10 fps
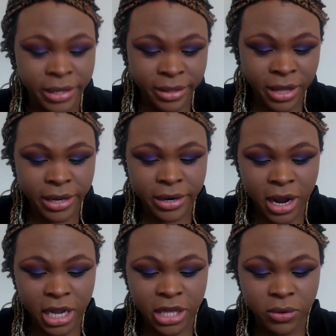and it's like
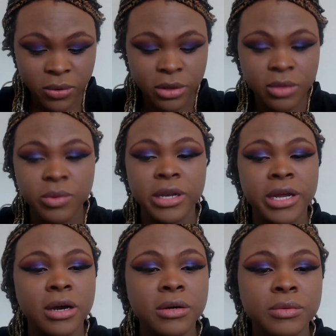not cute or sweet
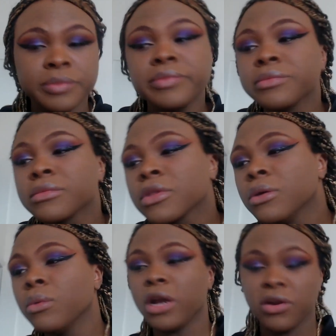now.
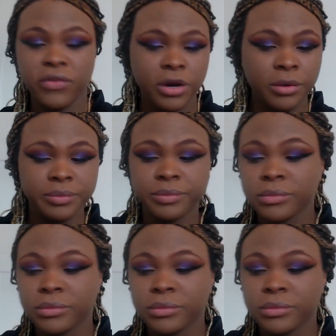Whatever.